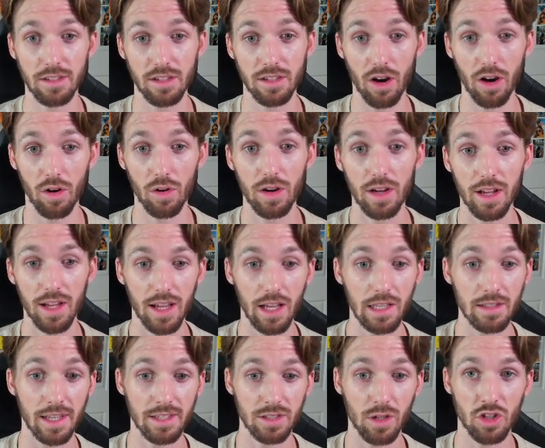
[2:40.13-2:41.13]
So
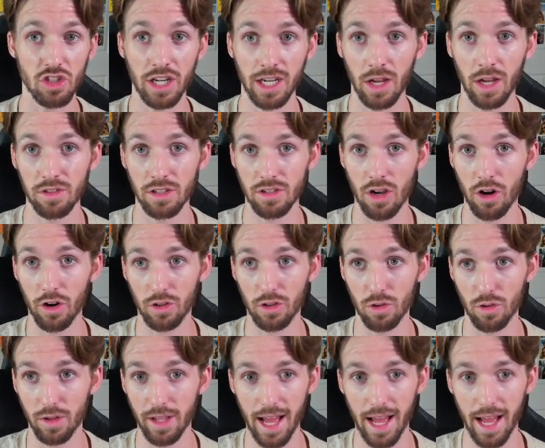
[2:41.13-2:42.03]
let's go check out this article. It